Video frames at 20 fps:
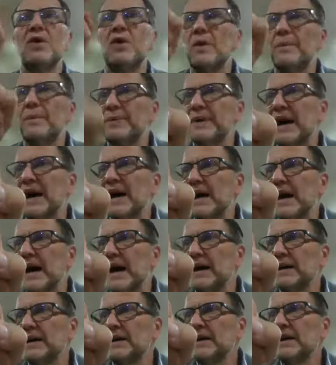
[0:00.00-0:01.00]
your
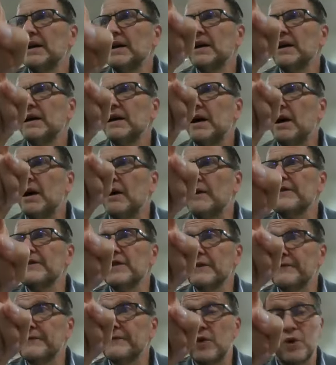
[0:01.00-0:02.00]
bracha of
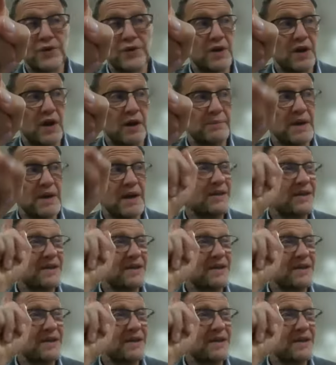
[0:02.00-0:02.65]
the fourth cup.